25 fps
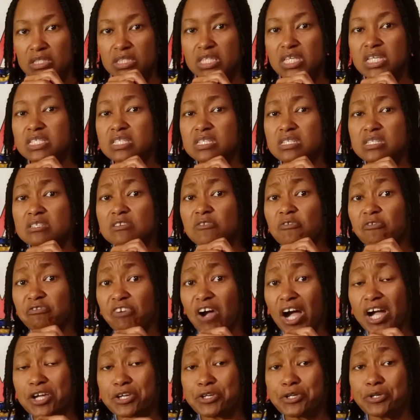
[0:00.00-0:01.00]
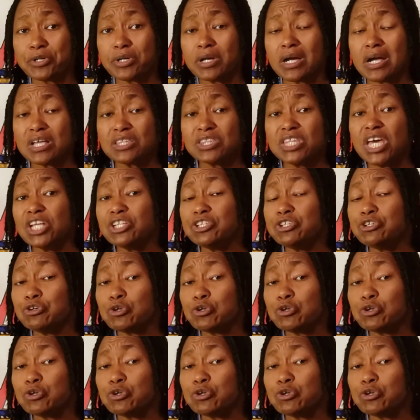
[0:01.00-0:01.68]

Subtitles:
This is a fire that